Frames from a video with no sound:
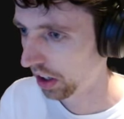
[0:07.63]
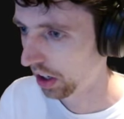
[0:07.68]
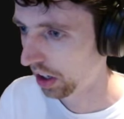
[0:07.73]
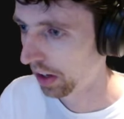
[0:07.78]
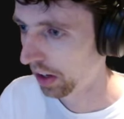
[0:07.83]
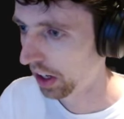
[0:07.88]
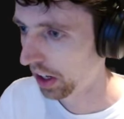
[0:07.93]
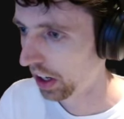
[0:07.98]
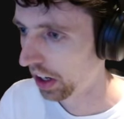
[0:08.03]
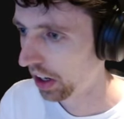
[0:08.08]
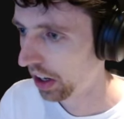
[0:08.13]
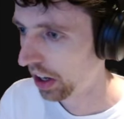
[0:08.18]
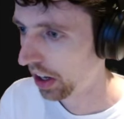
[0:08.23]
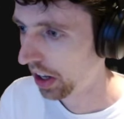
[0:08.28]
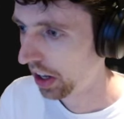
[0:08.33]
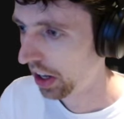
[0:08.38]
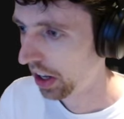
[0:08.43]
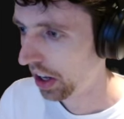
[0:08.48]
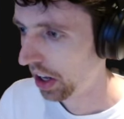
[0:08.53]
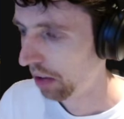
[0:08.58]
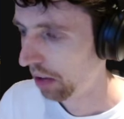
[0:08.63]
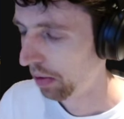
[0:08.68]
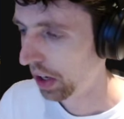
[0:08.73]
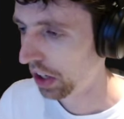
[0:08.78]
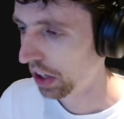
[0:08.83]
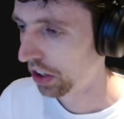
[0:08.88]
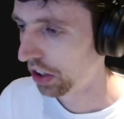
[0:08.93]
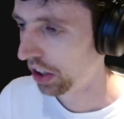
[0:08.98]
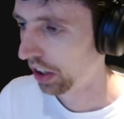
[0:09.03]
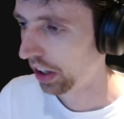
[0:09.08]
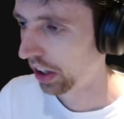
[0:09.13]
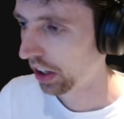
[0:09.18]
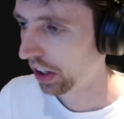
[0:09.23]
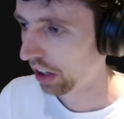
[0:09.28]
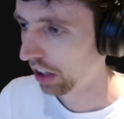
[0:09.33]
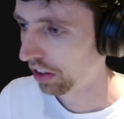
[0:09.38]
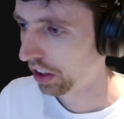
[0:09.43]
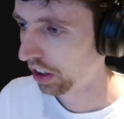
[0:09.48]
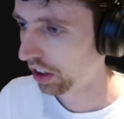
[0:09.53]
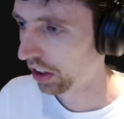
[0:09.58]
I'm a Mage theory
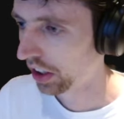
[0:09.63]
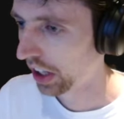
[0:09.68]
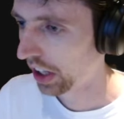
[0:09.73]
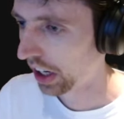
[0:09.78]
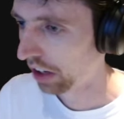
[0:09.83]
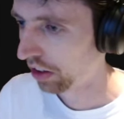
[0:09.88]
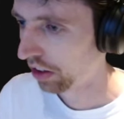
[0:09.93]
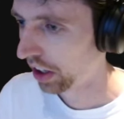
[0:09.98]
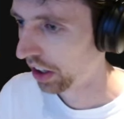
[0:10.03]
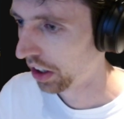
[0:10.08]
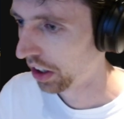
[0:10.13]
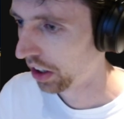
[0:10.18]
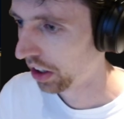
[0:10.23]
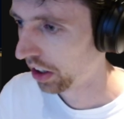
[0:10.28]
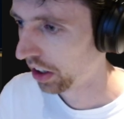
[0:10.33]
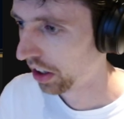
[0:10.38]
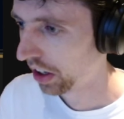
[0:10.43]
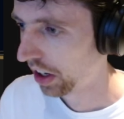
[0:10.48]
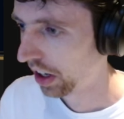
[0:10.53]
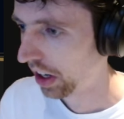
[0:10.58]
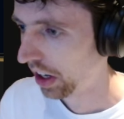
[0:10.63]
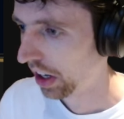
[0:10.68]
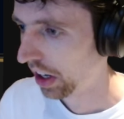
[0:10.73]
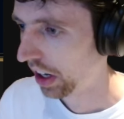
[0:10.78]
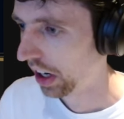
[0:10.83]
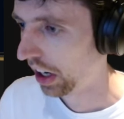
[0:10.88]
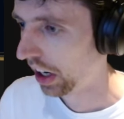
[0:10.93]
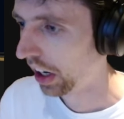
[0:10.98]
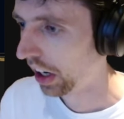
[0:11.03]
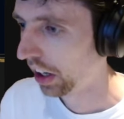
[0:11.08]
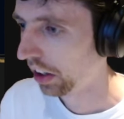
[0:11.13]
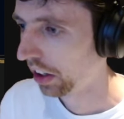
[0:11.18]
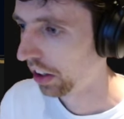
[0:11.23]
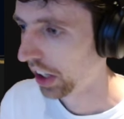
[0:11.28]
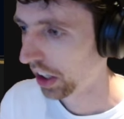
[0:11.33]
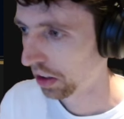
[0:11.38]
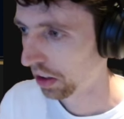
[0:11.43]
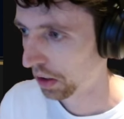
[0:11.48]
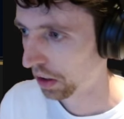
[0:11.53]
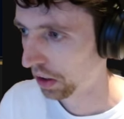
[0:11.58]
crafter, guide writer, and
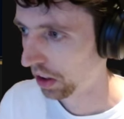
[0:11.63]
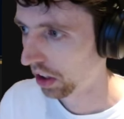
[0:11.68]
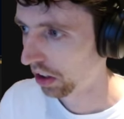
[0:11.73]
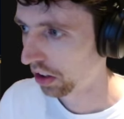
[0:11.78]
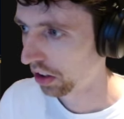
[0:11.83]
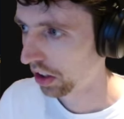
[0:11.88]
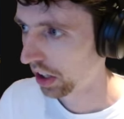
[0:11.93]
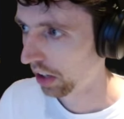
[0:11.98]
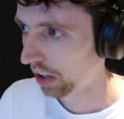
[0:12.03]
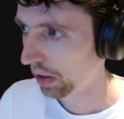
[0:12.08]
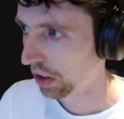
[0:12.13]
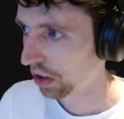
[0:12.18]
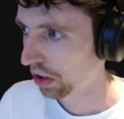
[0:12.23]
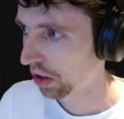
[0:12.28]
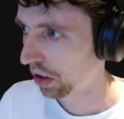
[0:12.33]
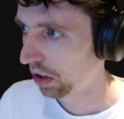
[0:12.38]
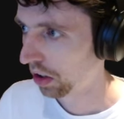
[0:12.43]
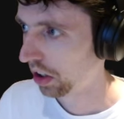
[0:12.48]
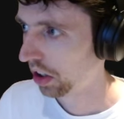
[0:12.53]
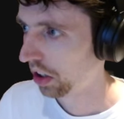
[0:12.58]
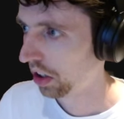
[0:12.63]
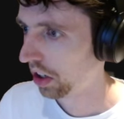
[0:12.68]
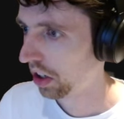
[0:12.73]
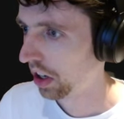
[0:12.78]
expert in the Alter Time Discord.